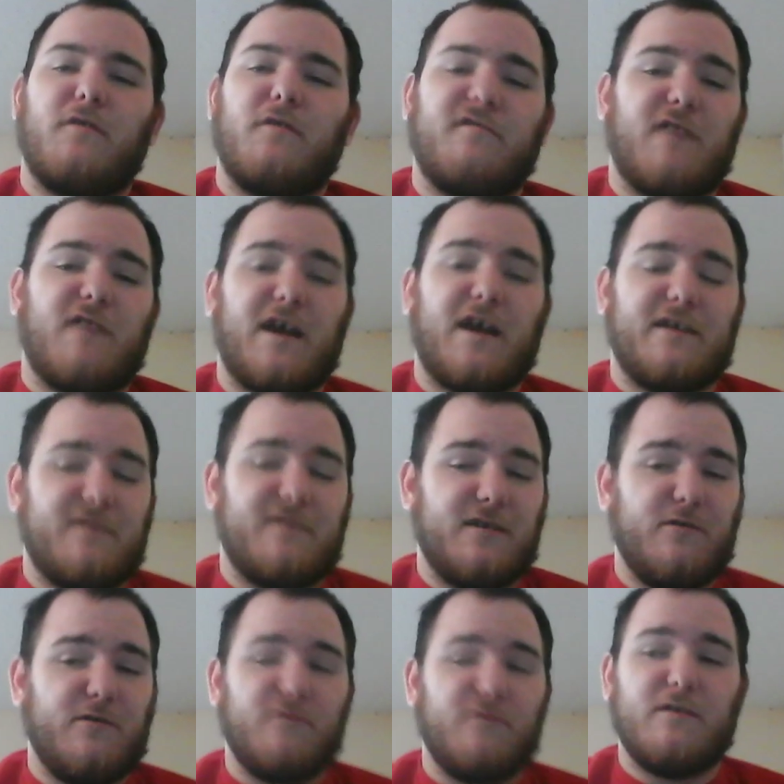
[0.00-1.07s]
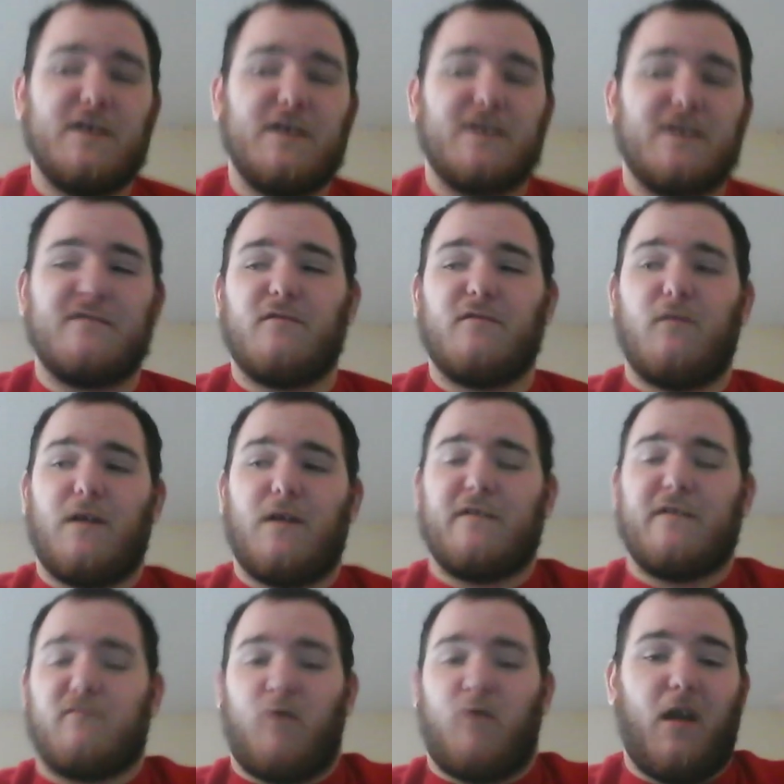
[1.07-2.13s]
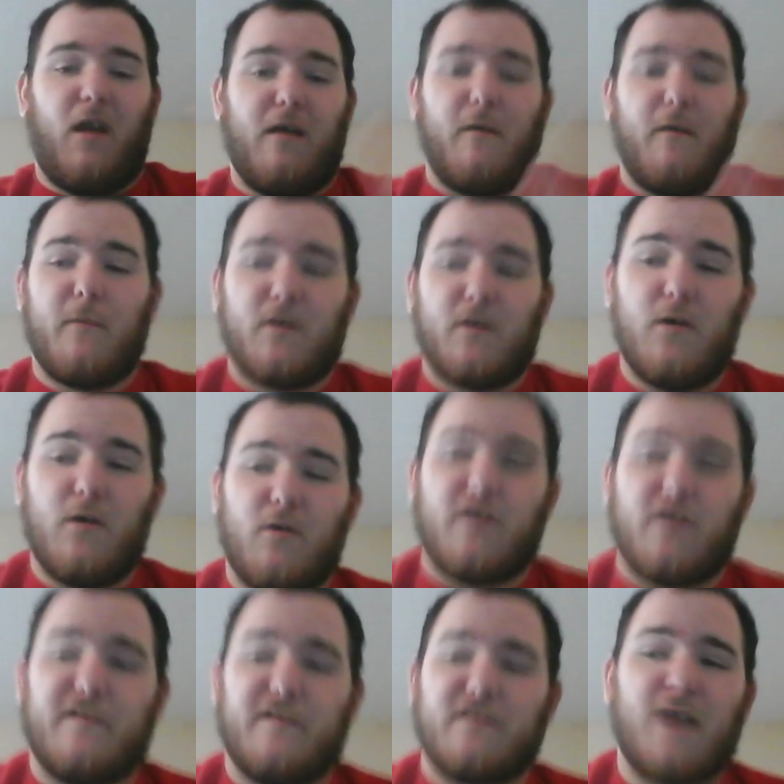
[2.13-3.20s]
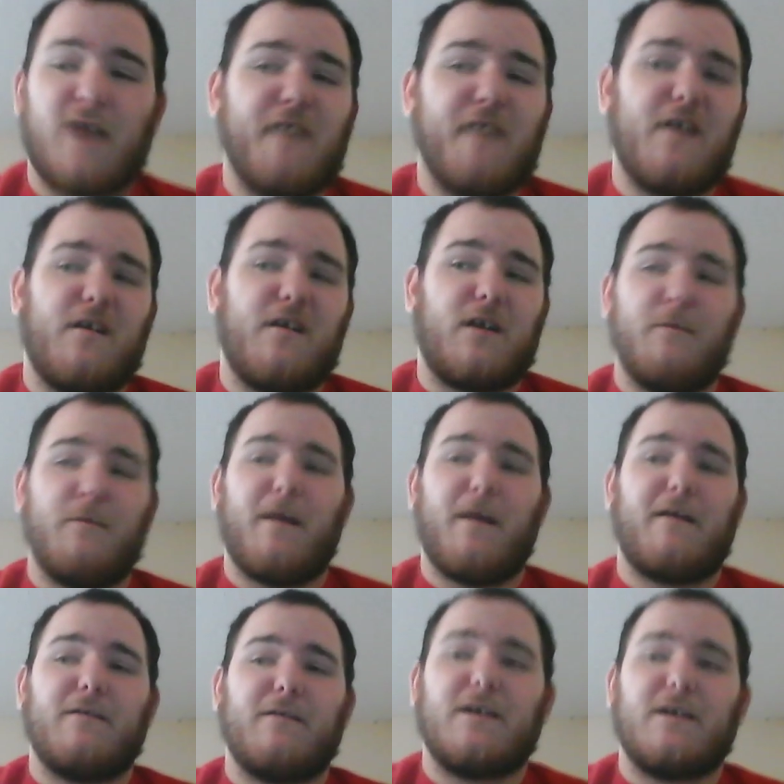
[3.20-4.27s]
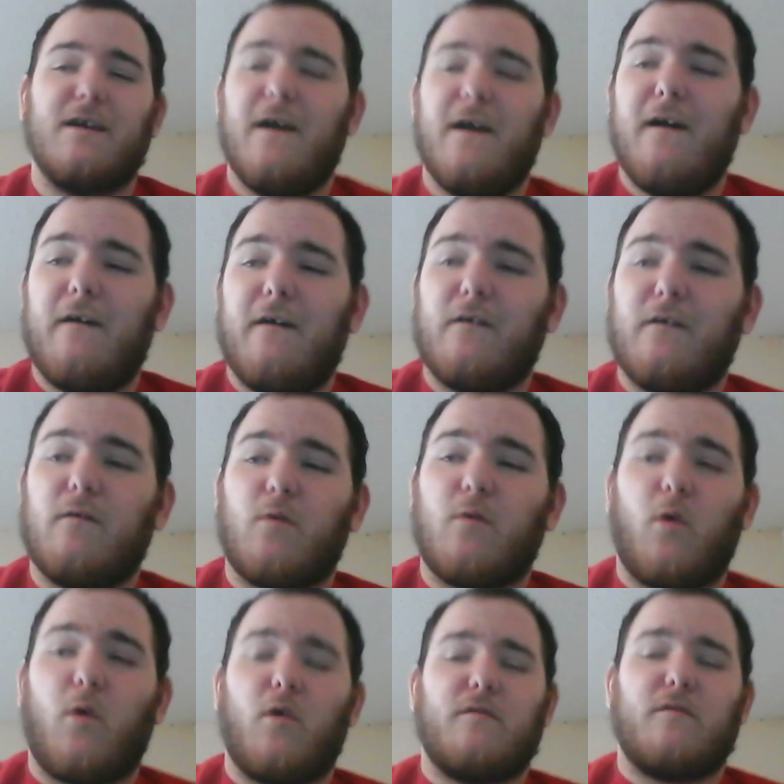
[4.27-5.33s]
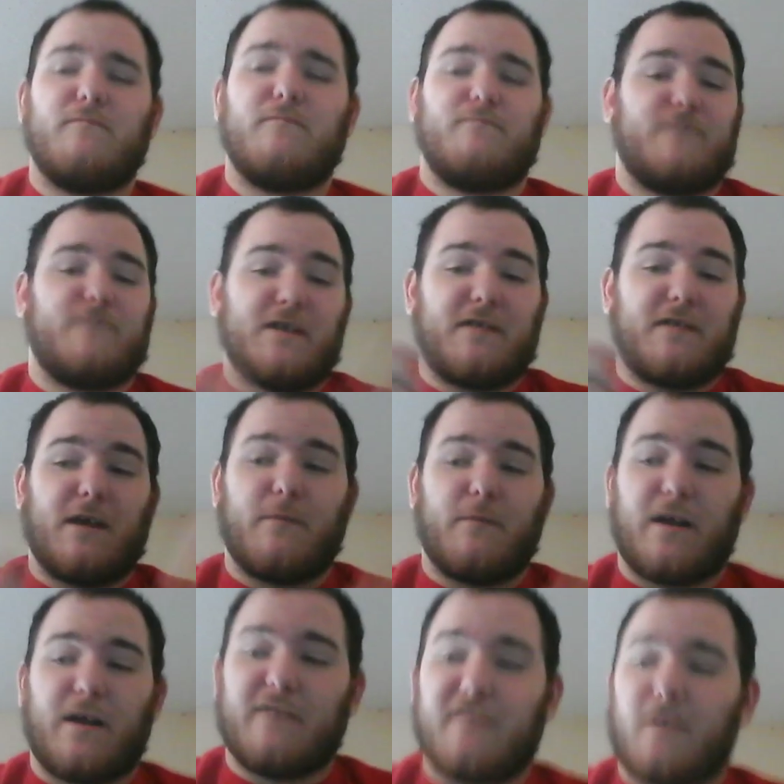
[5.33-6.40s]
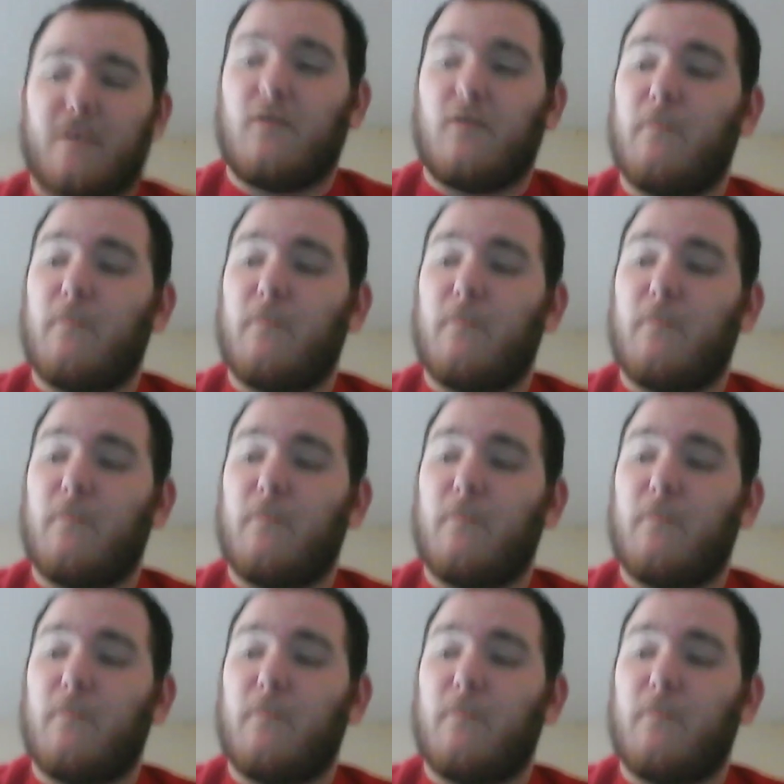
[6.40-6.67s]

Should I continue doing the control? I don't run out of episodes, or I just stop there and come back when it's over, or just take a break in general.